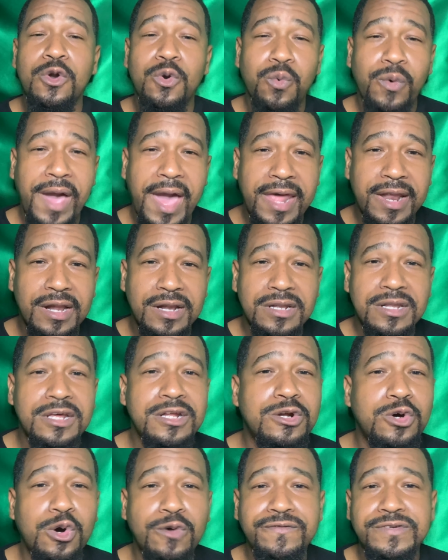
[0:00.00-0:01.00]
We're at a
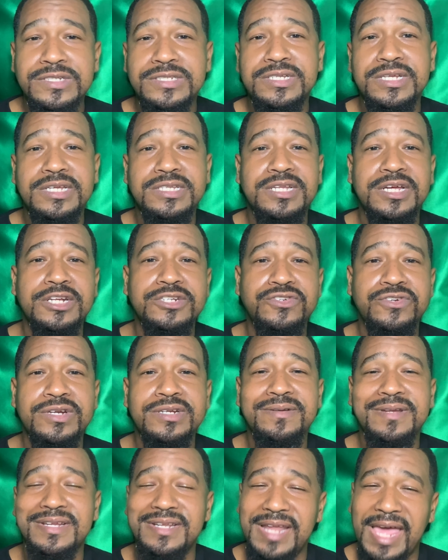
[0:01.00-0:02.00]
little over
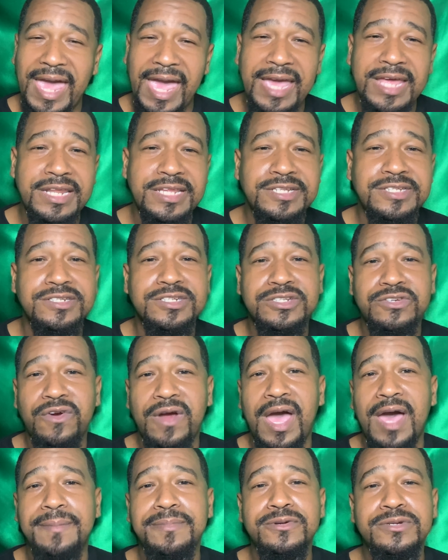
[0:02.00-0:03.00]
680
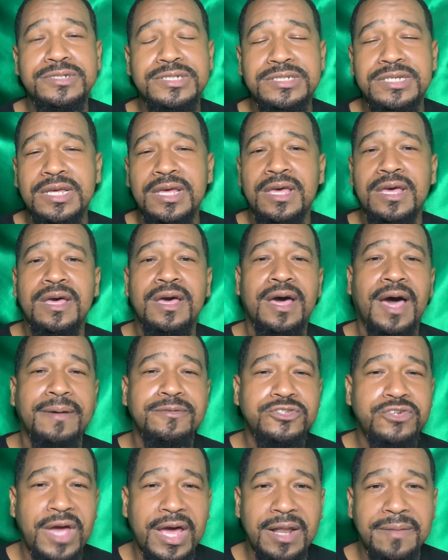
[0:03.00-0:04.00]
subscribers.
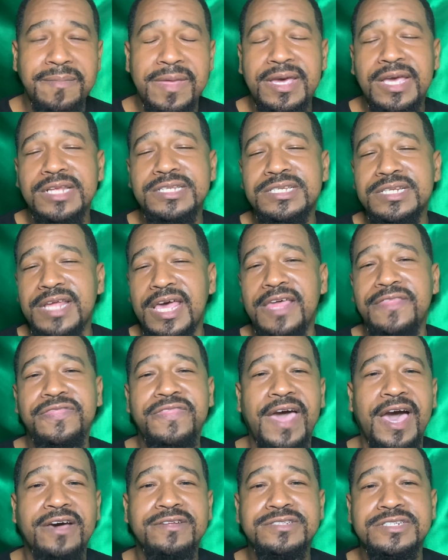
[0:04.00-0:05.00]
I'm trying to make it to that
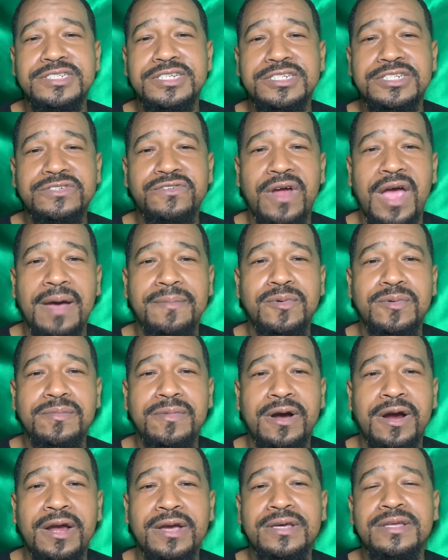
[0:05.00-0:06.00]
1,000 subscriber
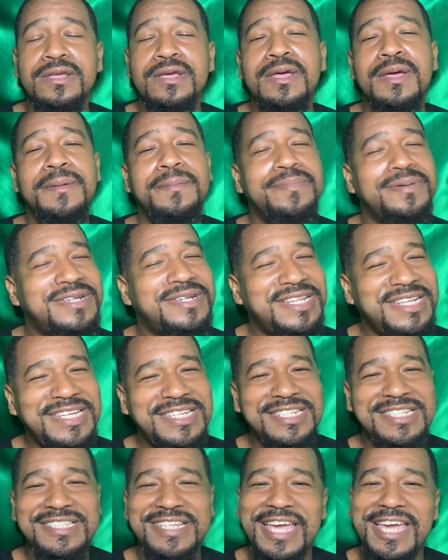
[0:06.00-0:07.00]
mark.
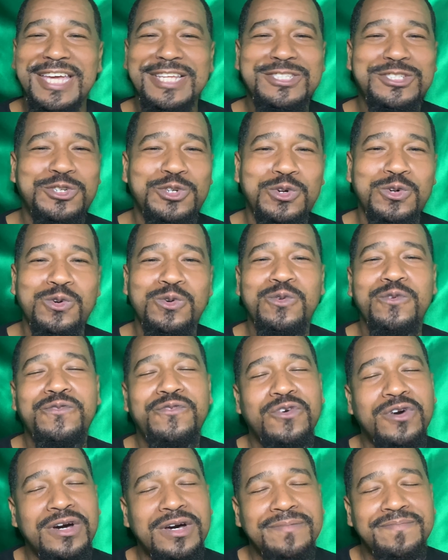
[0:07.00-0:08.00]
Please stay tuned
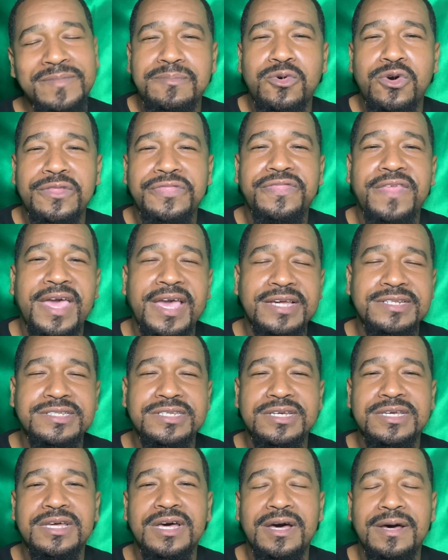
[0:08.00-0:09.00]
for more things to
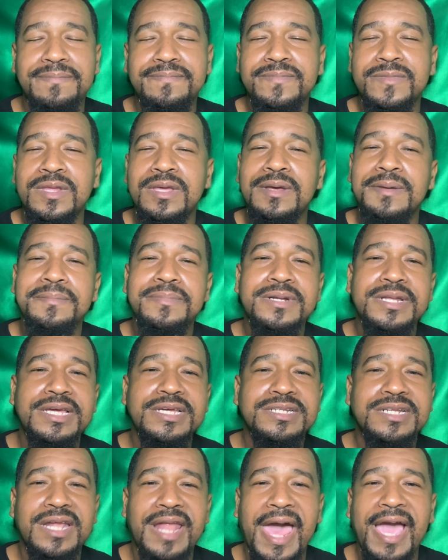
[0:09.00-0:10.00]
come.
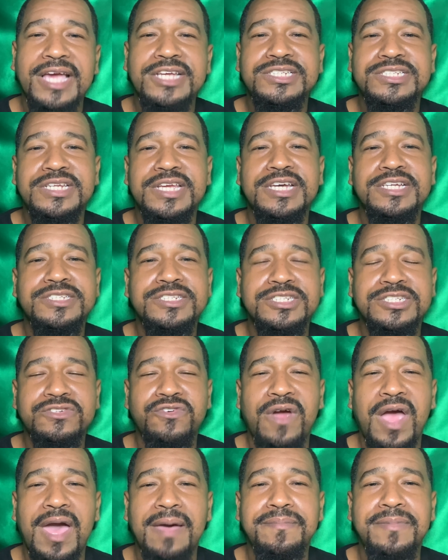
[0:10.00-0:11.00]
Please like, share,
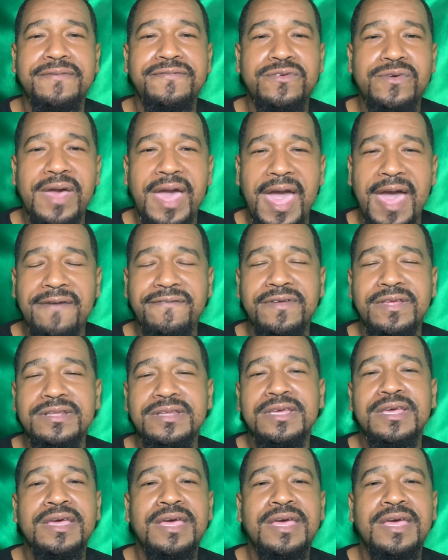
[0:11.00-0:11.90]
subscribe if you haven't.